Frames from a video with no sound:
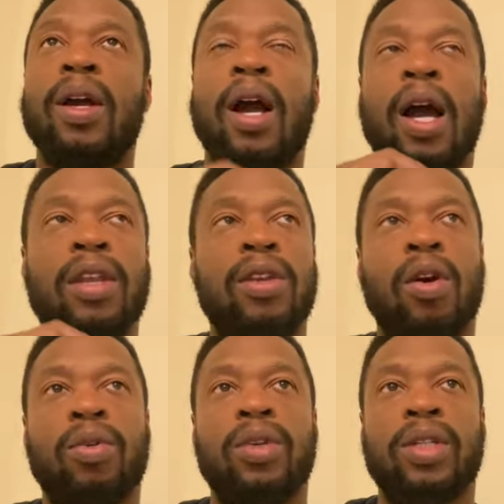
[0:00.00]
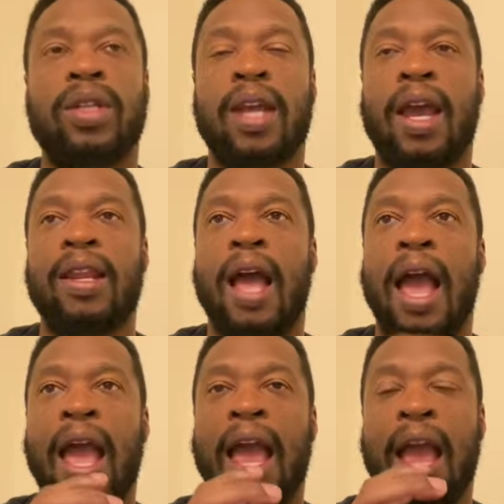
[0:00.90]
I noticed that
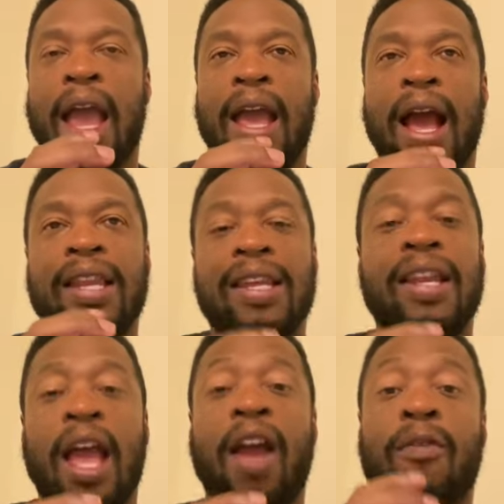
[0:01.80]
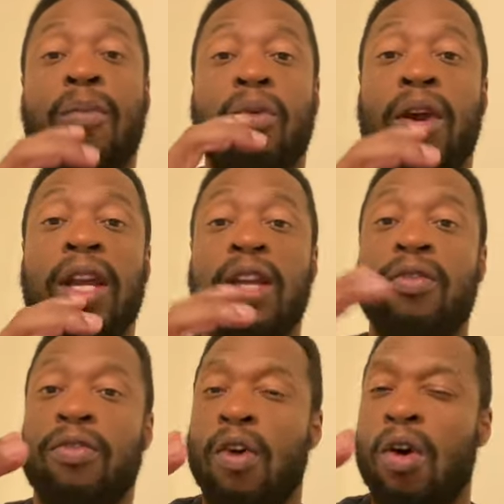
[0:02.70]
I didn't have brain
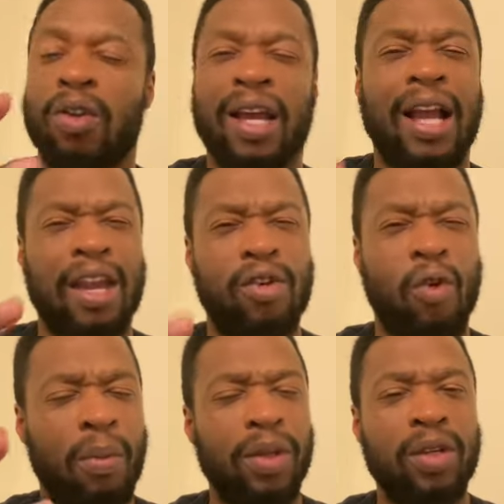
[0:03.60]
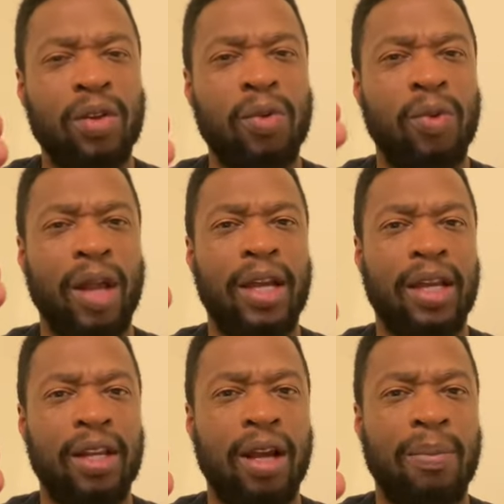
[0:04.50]
fog like I normally do when I
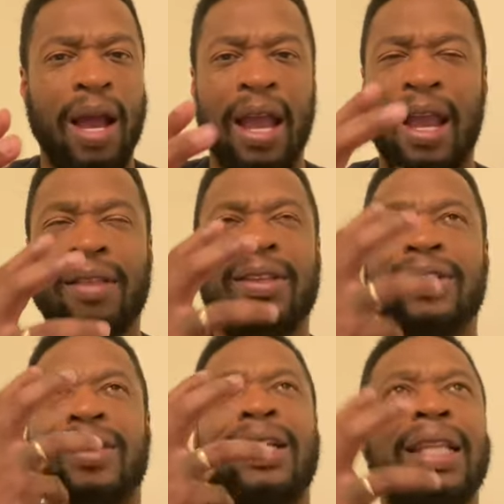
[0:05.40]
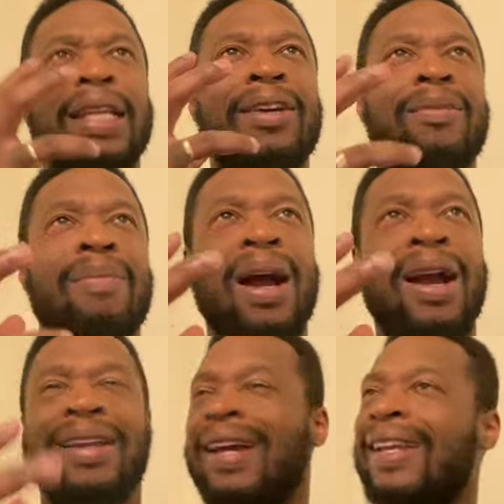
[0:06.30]
get up. I had this clear
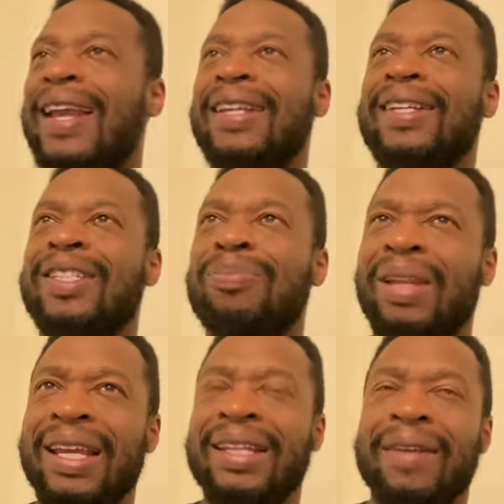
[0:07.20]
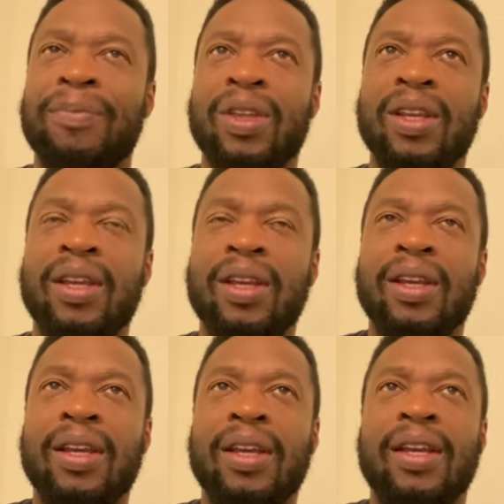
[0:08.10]
mind. I can't explain it.
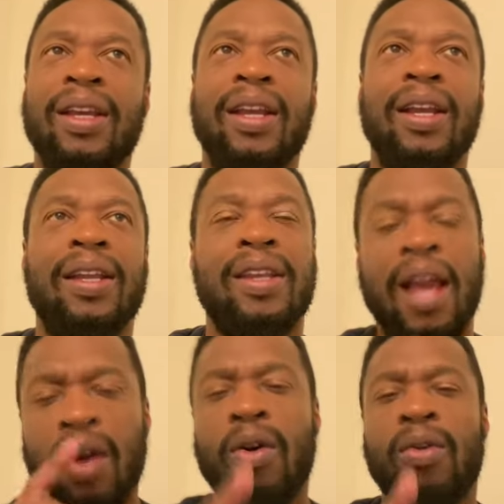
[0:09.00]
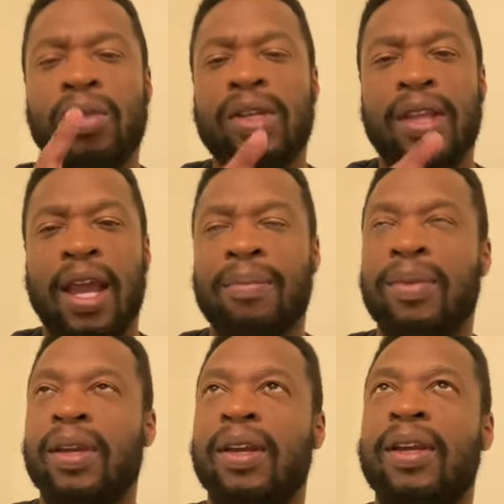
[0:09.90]
And not only that,
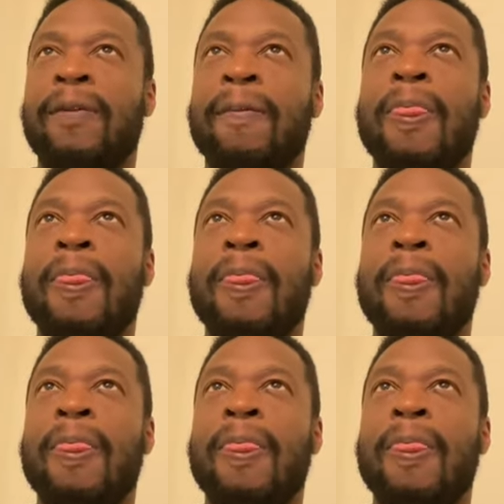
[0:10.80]
man,